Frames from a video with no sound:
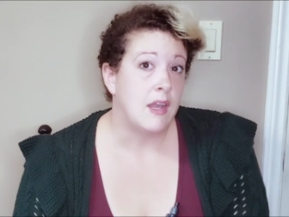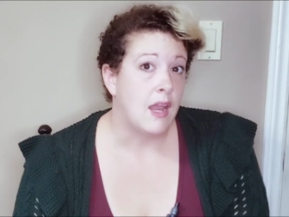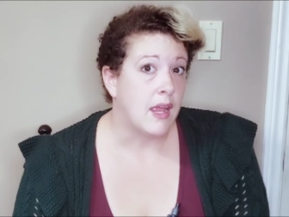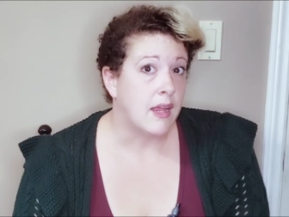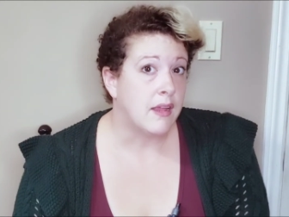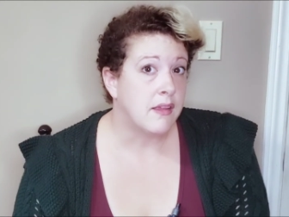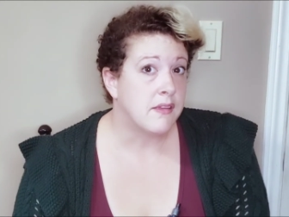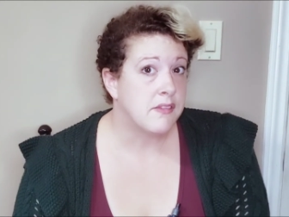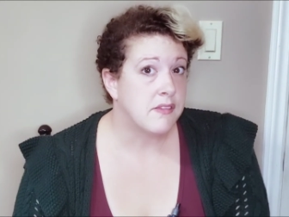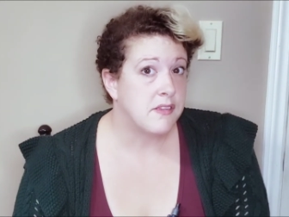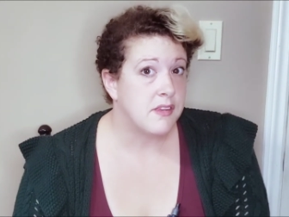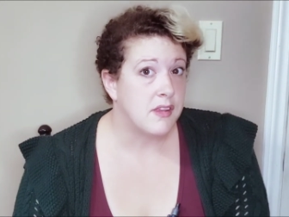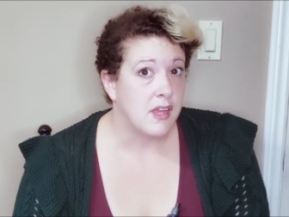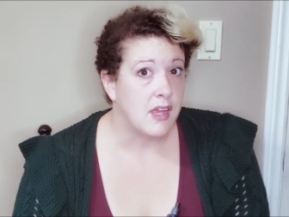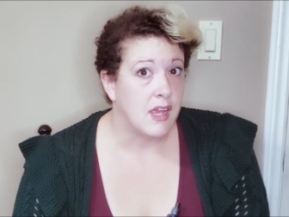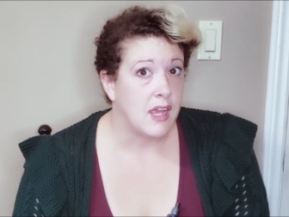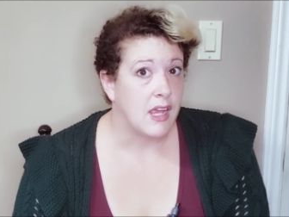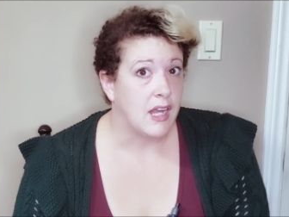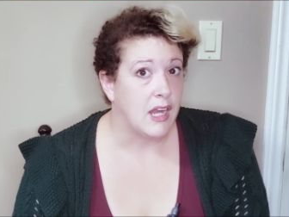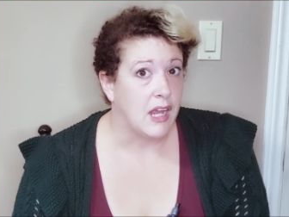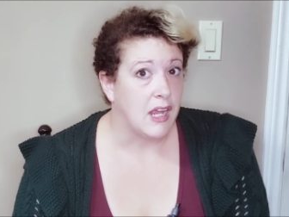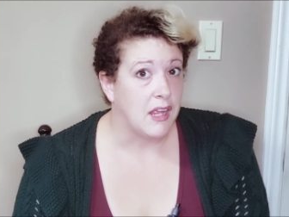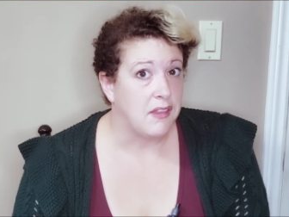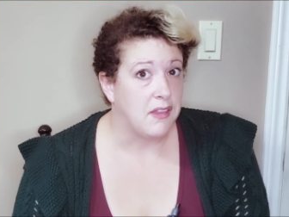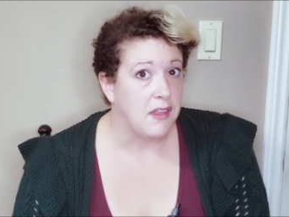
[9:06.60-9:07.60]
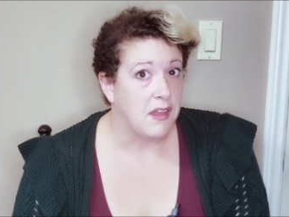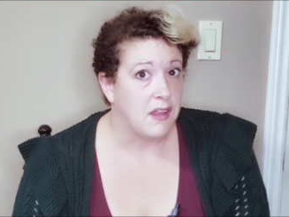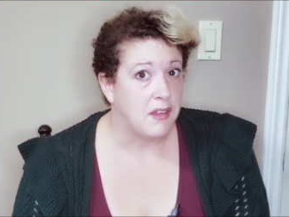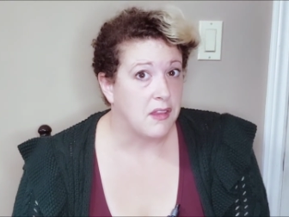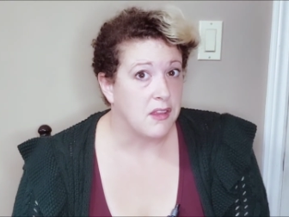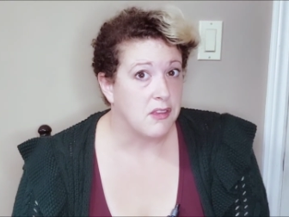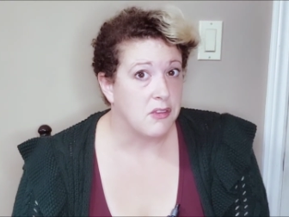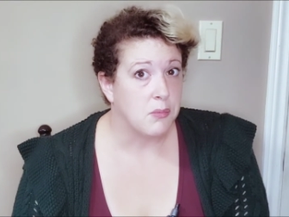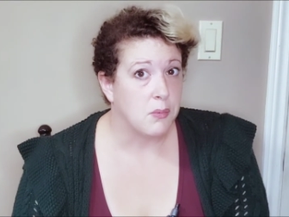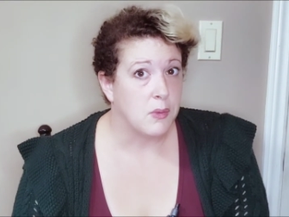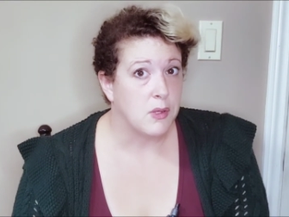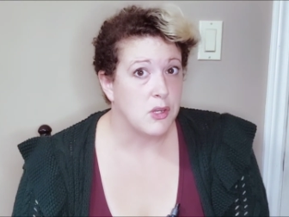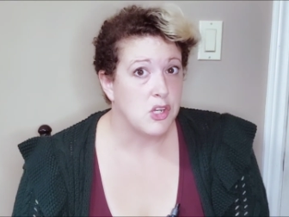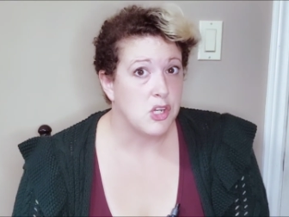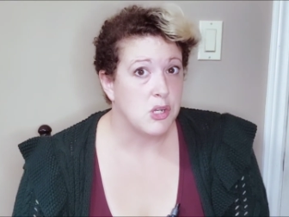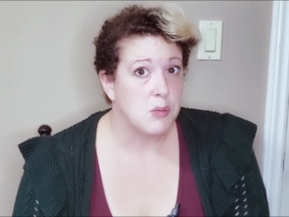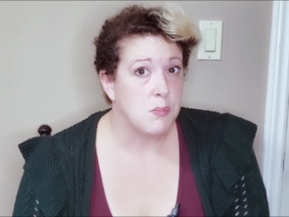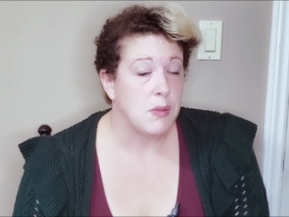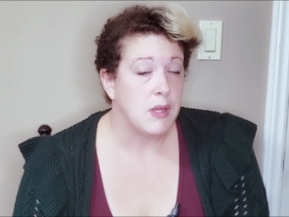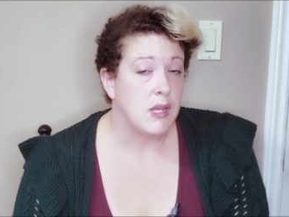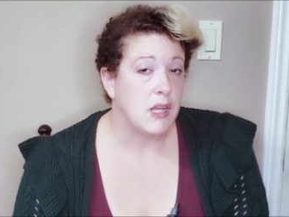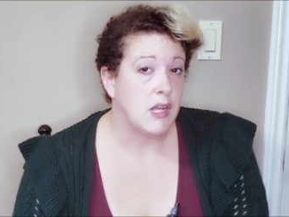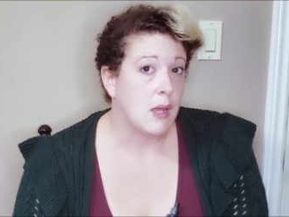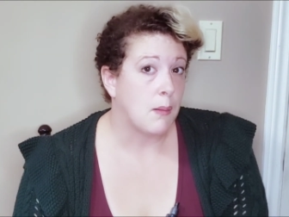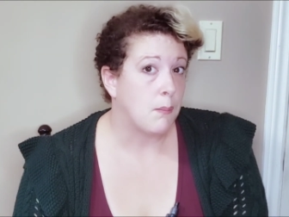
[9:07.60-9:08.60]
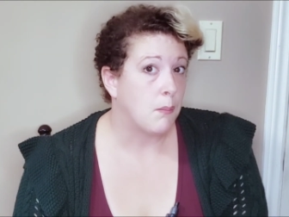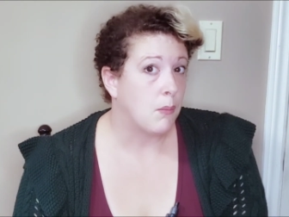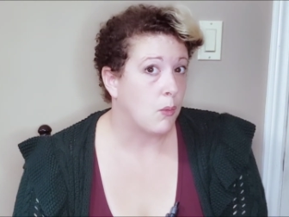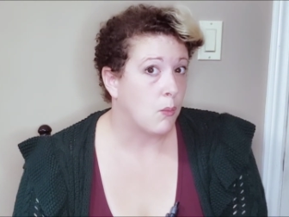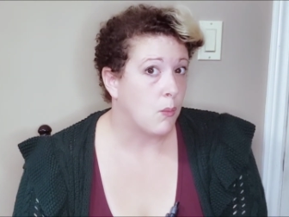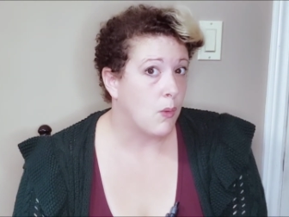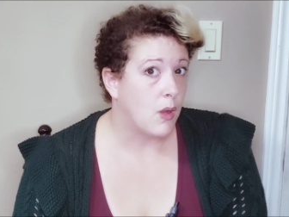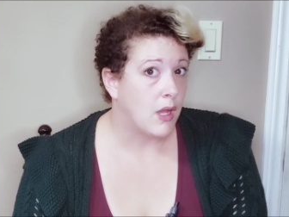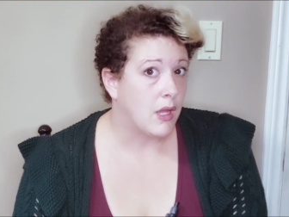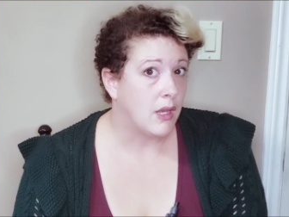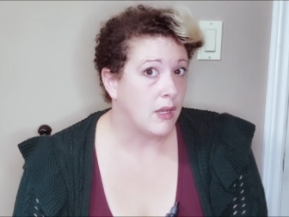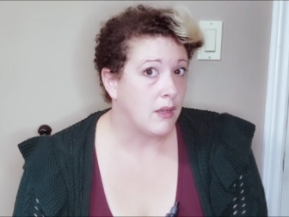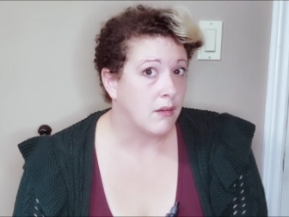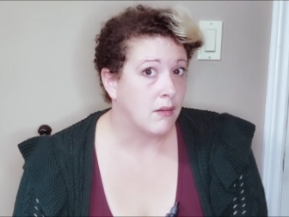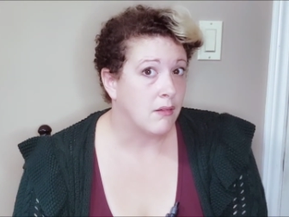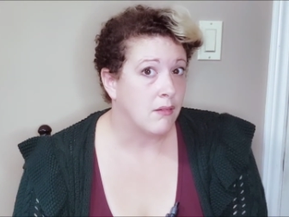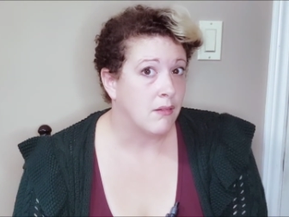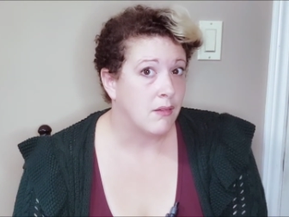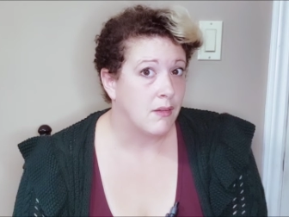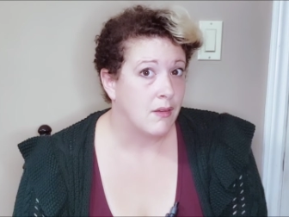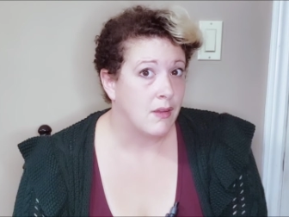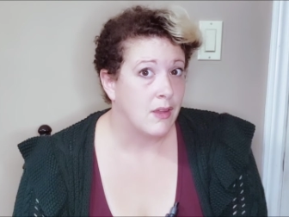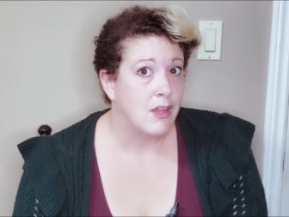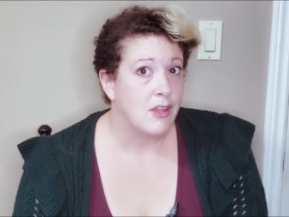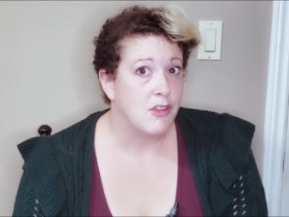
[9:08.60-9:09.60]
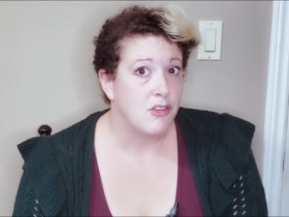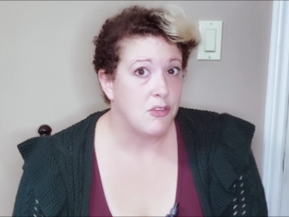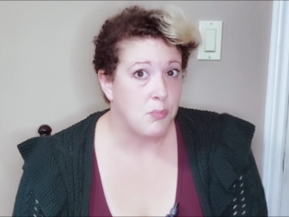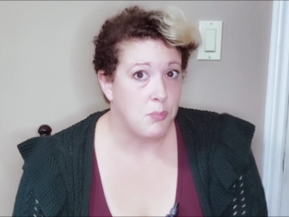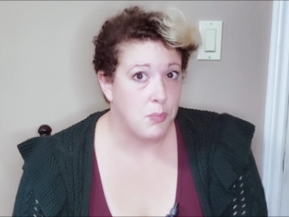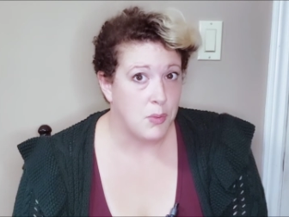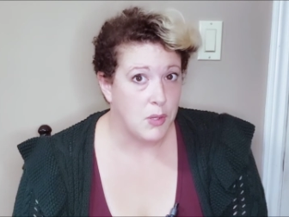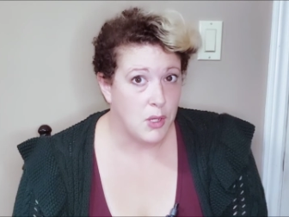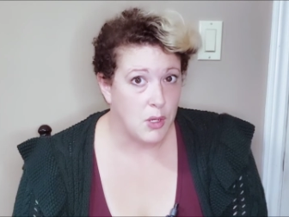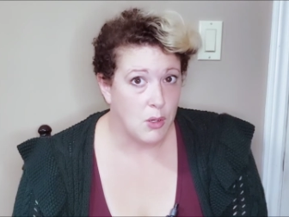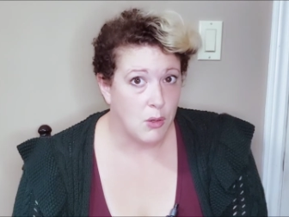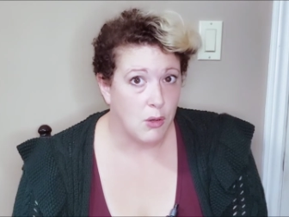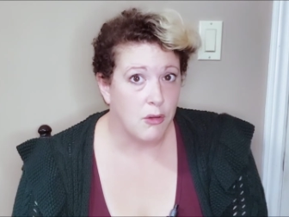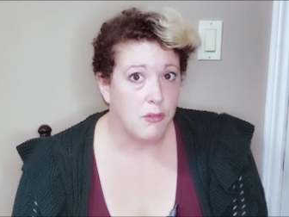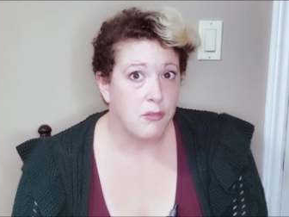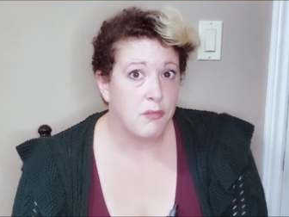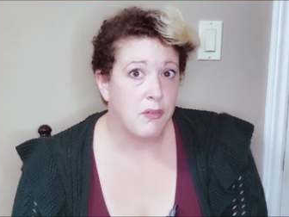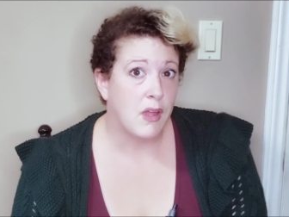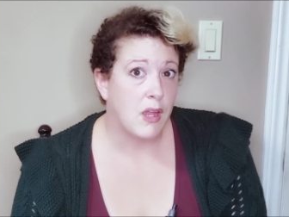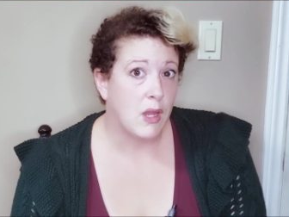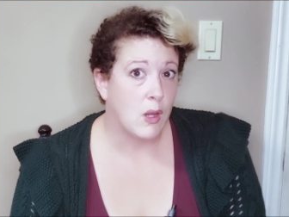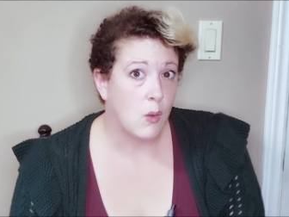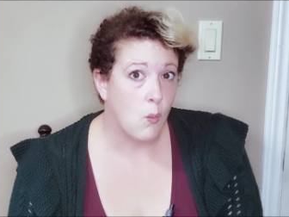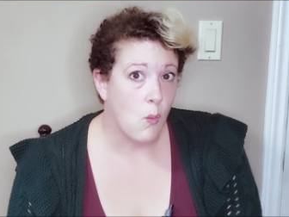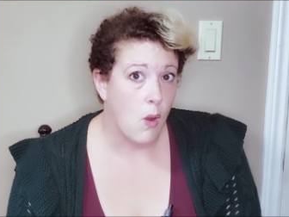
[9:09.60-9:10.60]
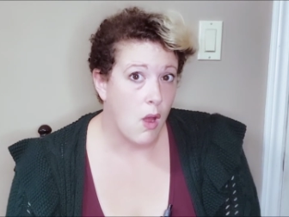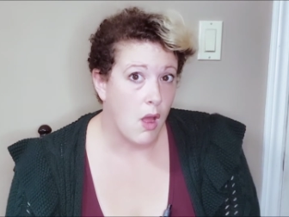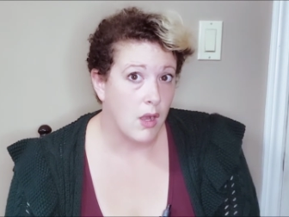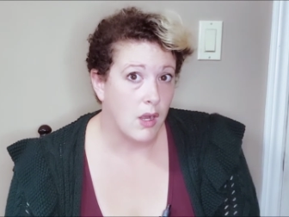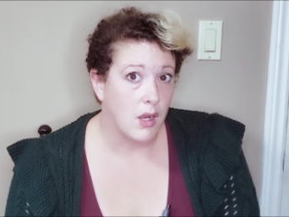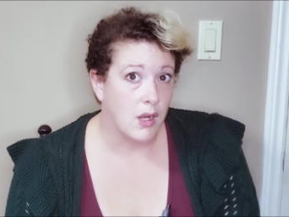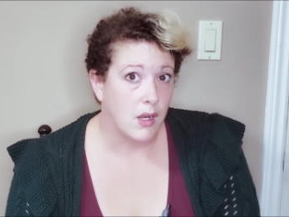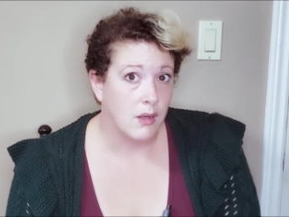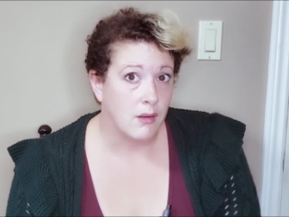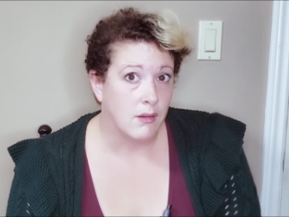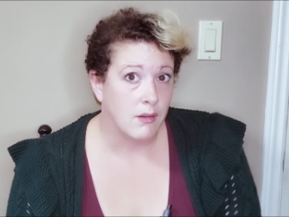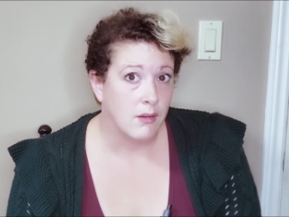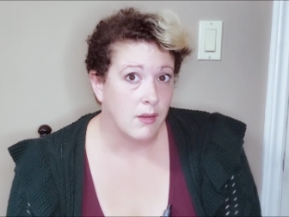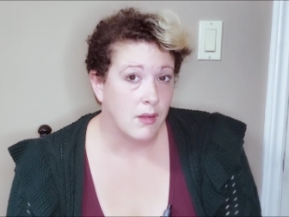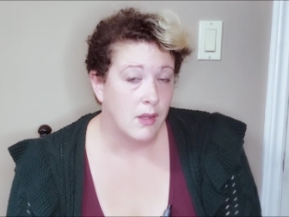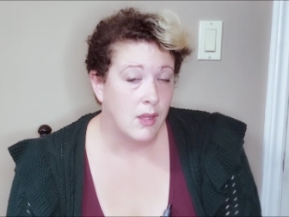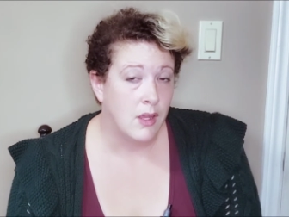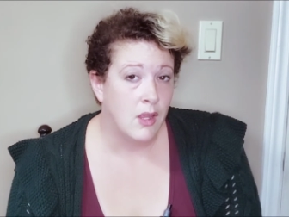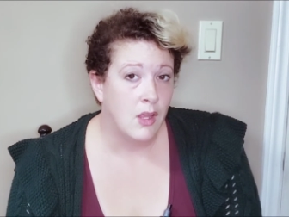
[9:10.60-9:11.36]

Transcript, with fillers: Next, and I think this one should be number one, is purifying water.